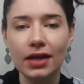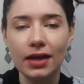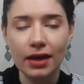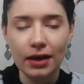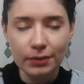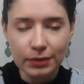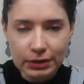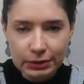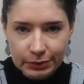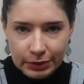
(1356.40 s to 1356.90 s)

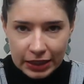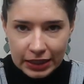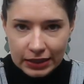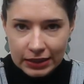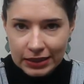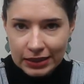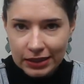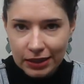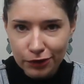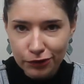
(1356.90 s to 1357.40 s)
I'm
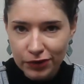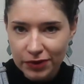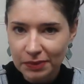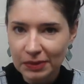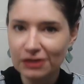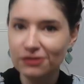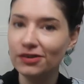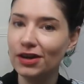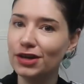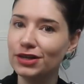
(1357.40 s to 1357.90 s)
completely in love with
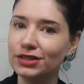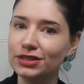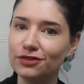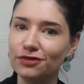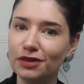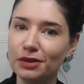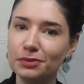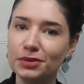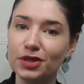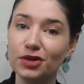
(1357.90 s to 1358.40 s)
my furniture
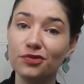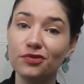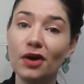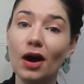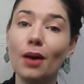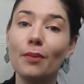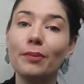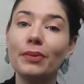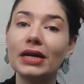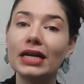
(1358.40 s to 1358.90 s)
flip so
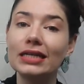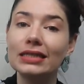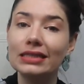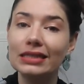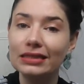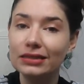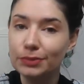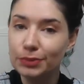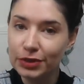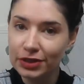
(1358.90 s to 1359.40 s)
far, but I
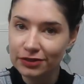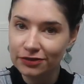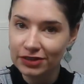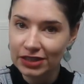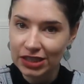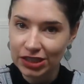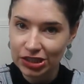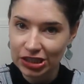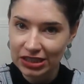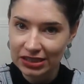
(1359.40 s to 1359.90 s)
need to put the
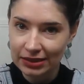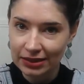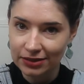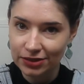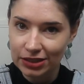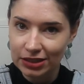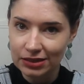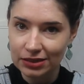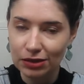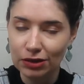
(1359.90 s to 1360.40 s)
finishing
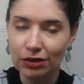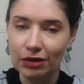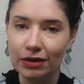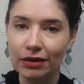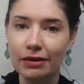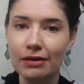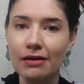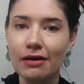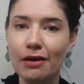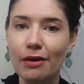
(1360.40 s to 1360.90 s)
touches on it
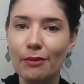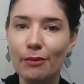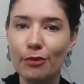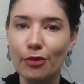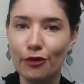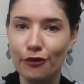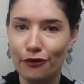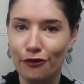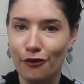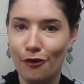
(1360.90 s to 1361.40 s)

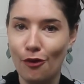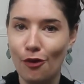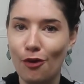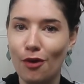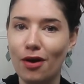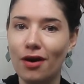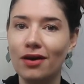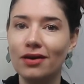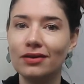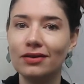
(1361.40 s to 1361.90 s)

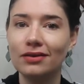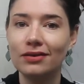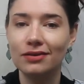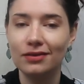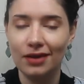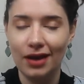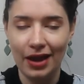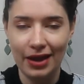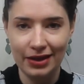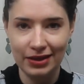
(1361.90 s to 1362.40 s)
before
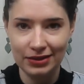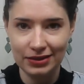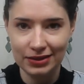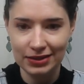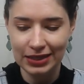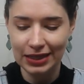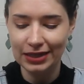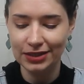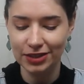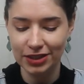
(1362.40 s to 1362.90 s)
I can
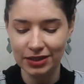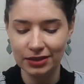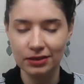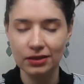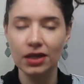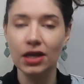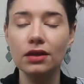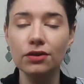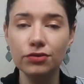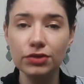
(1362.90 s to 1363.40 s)
stage it.
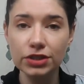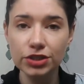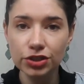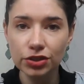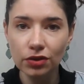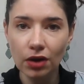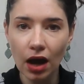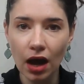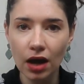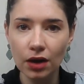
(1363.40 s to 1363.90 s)
The
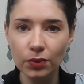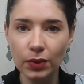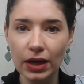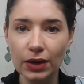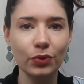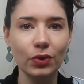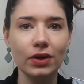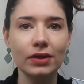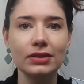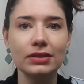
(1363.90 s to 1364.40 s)
original hardware
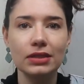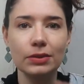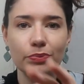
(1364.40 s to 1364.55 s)
was